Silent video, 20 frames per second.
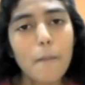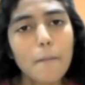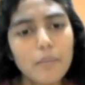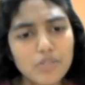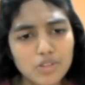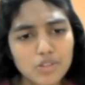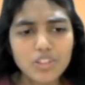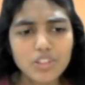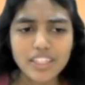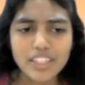
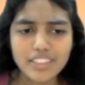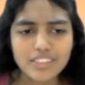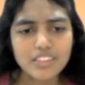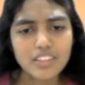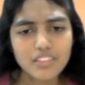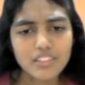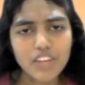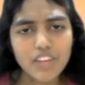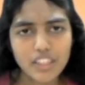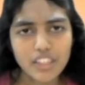So it is
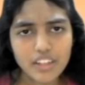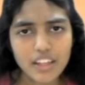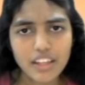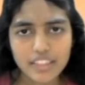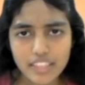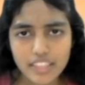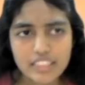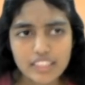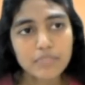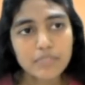in very rare
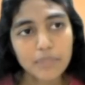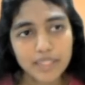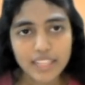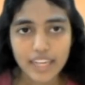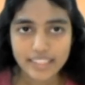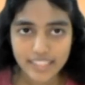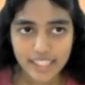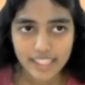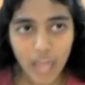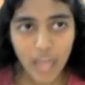cases, but
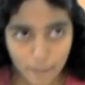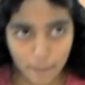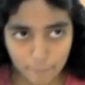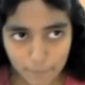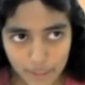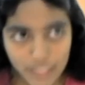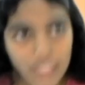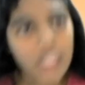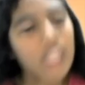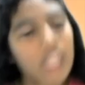that can
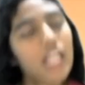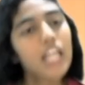happen.